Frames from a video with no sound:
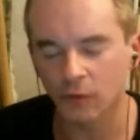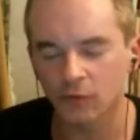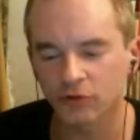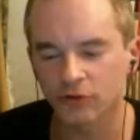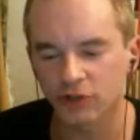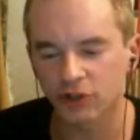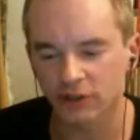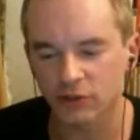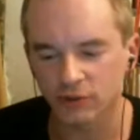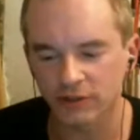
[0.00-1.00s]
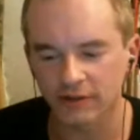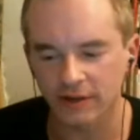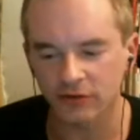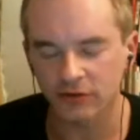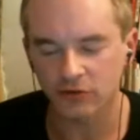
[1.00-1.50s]
traditionally you did this,
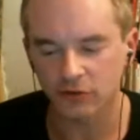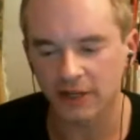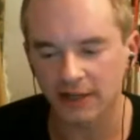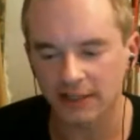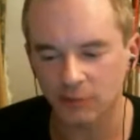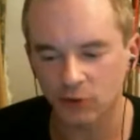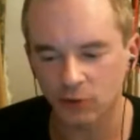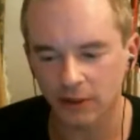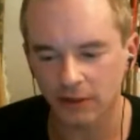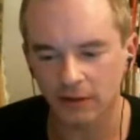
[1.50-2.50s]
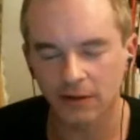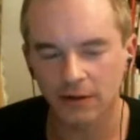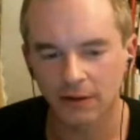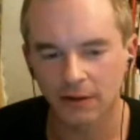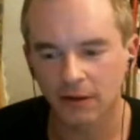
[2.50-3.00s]
so you got to keep doing it,
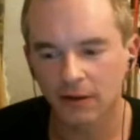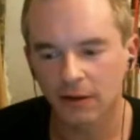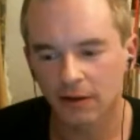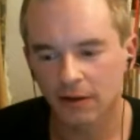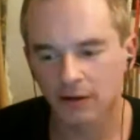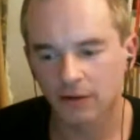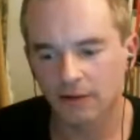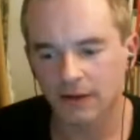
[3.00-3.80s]
right?